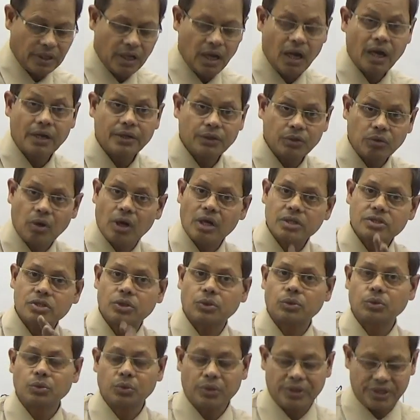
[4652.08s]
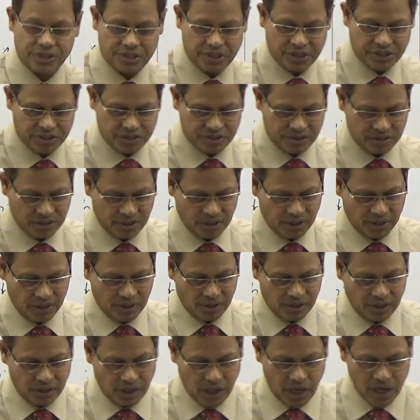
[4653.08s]
And you also do research.
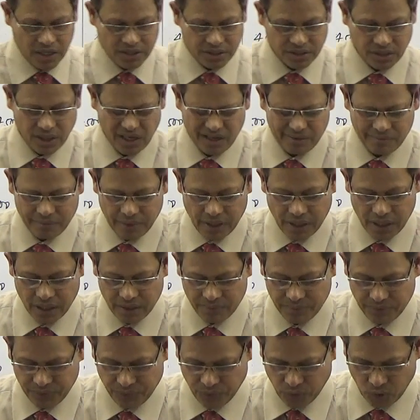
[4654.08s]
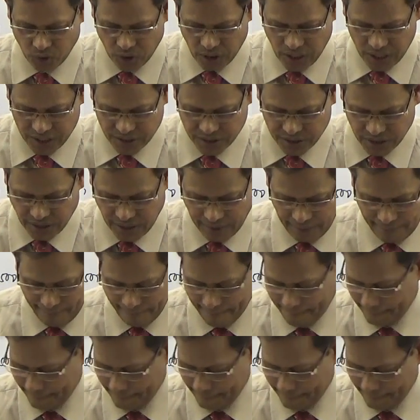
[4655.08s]
Last time or before last time,